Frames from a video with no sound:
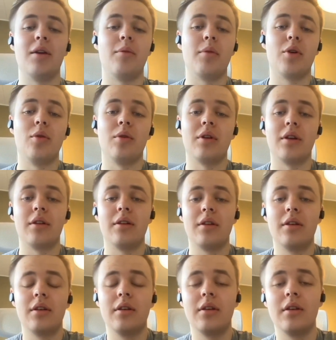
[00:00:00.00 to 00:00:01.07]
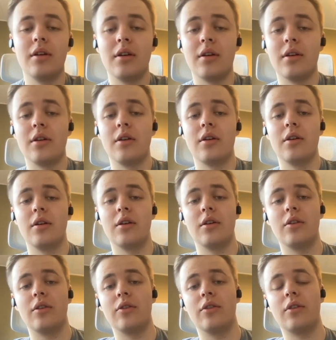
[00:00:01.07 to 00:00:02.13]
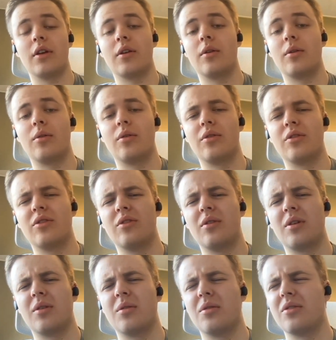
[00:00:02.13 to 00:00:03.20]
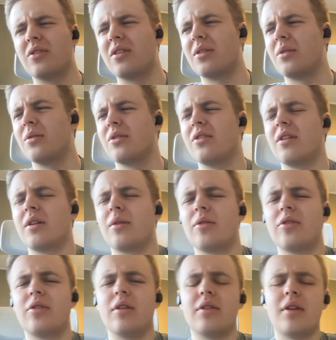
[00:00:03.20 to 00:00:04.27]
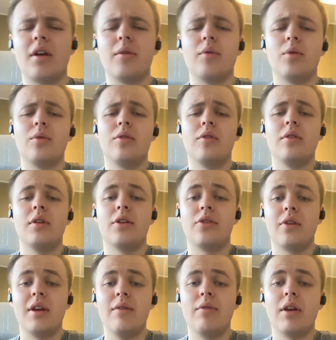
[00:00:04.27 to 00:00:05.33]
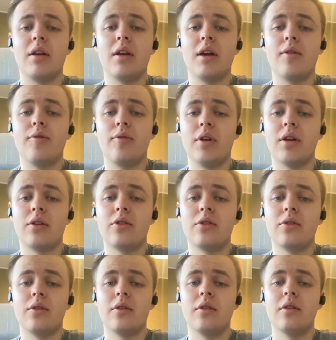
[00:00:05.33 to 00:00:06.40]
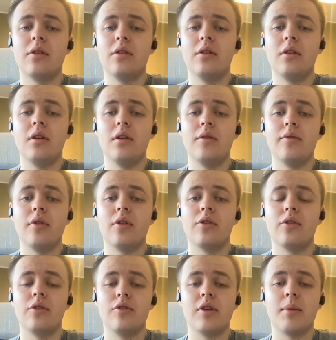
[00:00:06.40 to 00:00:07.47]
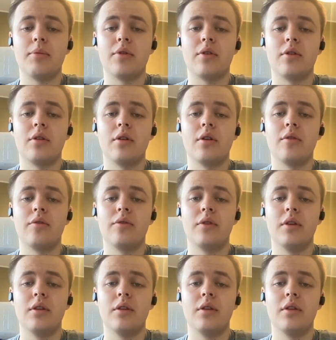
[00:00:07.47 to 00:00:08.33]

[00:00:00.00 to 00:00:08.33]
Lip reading: I recorded Sakuro's entire route yesterday evening and finished the first chapter of